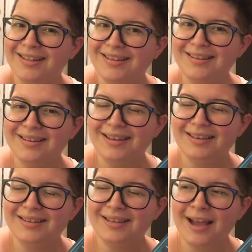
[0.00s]

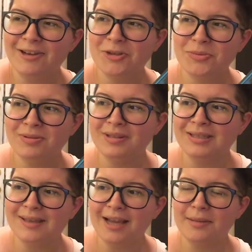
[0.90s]
The actual
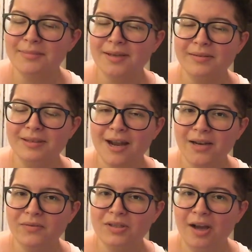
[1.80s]
asylum stuff is
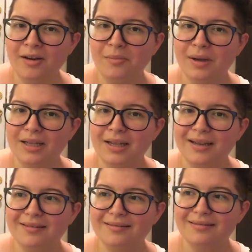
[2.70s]
kind of done by
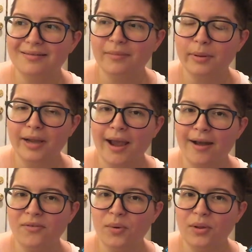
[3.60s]
like about
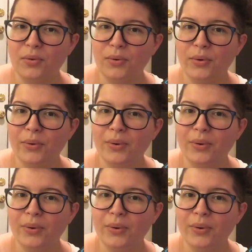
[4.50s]
halfway through,